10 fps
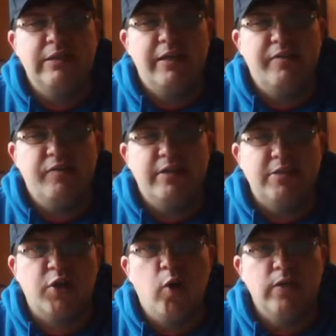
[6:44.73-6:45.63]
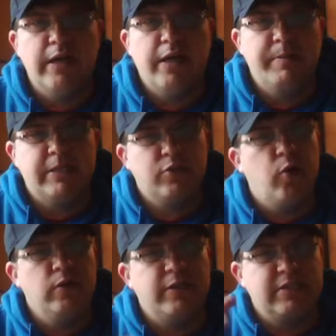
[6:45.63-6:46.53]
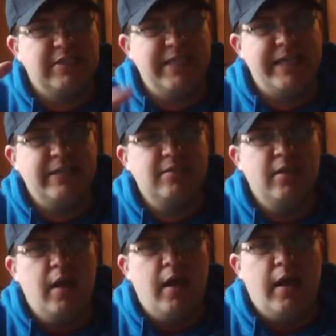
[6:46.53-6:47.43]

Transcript: lift is cold air, because cold air sinks,